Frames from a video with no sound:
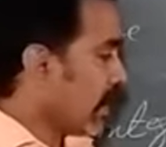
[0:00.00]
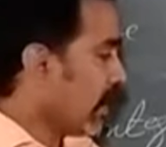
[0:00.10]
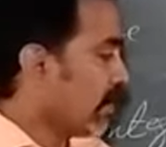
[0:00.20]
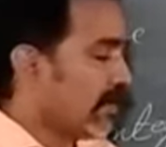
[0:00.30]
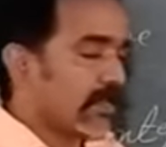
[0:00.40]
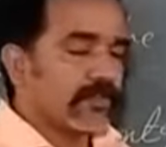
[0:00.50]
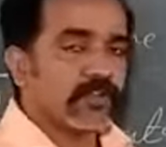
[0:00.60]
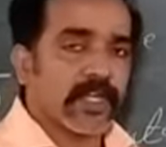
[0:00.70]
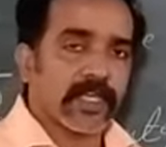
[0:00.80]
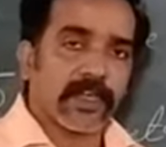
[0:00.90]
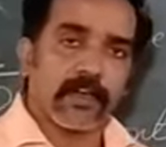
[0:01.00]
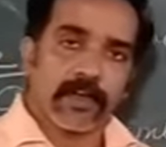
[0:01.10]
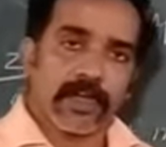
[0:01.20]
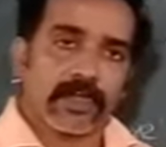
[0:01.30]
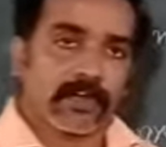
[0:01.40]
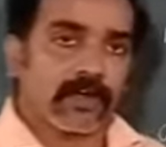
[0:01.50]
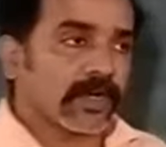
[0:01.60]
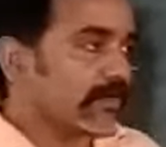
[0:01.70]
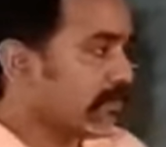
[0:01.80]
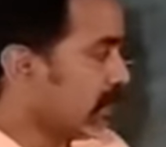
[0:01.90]
And if you take a whole
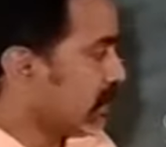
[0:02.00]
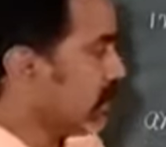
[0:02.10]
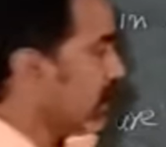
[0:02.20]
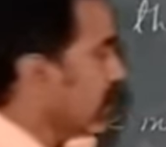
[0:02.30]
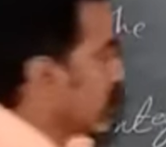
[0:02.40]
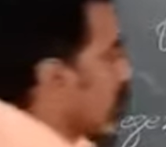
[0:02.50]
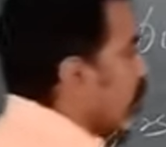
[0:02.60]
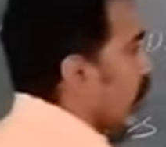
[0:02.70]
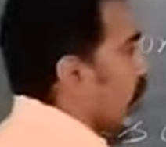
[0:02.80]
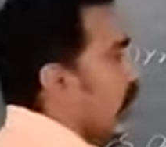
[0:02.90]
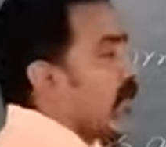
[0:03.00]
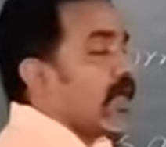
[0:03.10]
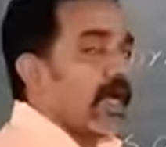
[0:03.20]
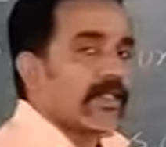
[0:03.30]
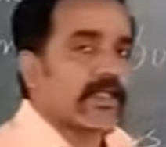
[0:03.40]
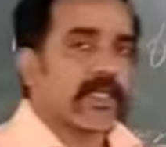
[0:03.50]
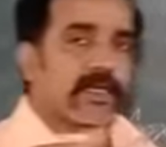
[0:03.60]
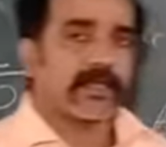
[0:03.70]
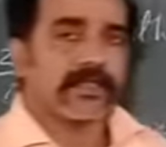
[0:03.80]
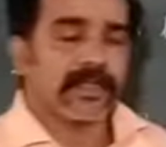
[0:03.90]
numbers, 0, other
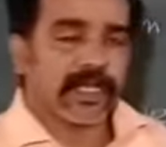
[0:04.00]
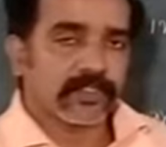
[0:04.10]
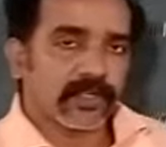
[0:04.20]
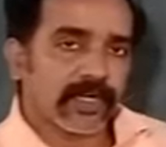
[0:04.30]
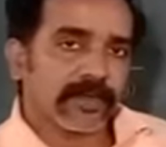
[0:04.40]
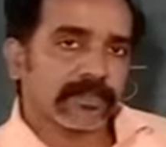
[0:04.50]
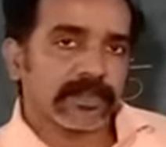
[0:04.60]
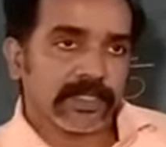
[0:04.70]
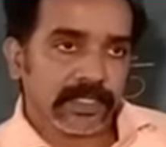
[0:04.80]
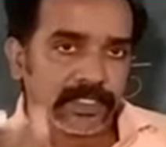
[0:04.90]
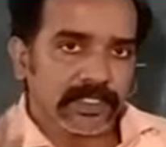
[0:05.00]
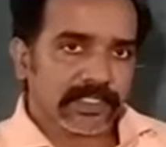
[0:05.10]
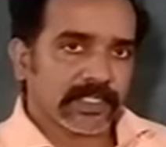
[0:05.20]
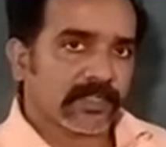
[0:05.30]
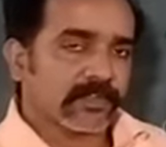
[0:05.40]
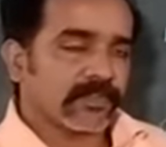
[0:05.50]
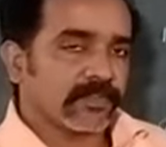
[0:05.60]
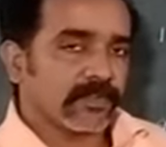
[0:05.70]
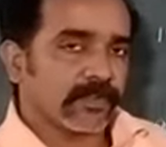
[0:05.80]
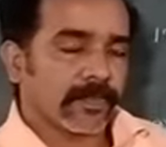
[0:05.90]
than natural number, in the set of
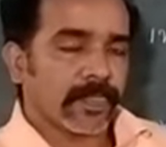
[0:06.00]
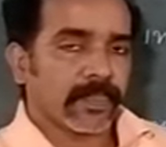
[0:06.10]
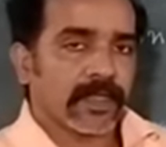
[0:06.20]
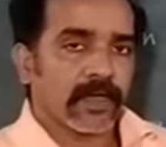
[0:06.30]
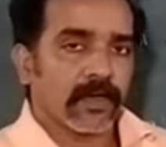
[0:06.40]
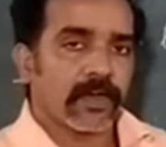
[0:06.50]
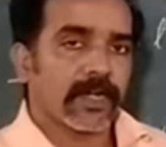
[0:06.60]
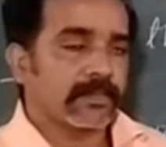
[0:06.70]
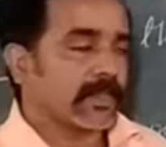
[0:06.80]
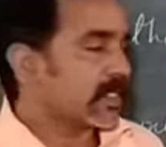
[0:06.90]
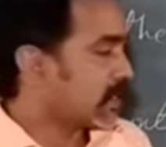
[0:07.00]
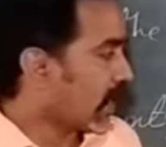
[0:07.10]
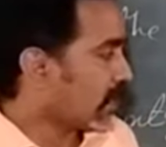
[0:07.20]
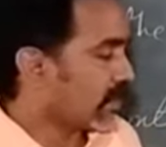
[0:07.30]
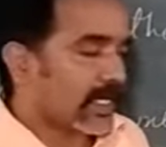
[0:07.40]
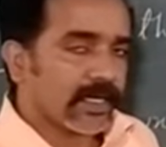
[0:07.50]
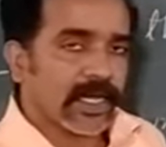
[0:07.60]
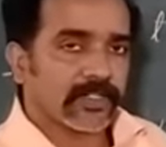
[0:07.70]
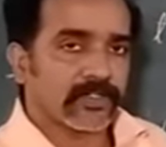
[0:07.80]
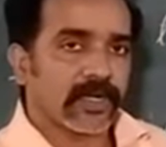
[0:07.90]
whole numbers, other than
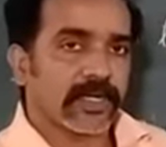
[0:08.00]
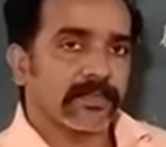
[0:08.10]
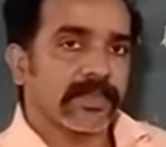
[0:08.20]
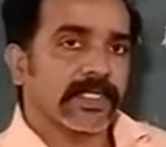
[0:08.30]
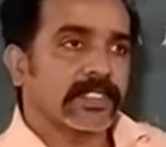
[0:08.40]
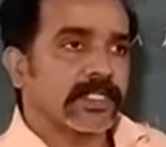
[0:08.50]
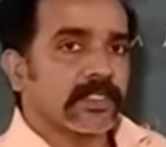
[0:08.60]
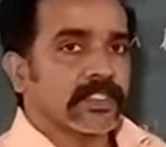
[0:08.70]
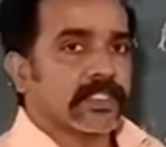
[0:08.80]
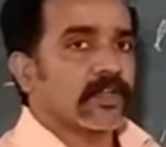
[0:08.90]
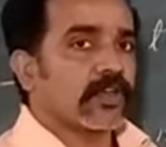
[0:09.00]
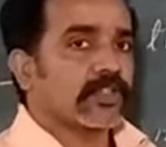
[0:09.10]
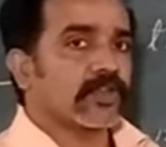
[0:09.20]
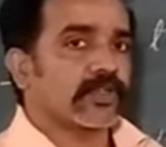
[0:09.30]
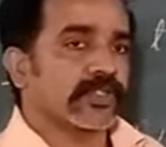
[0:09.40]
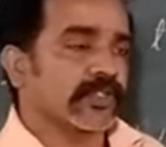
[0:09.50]
natural numbers, 0 is also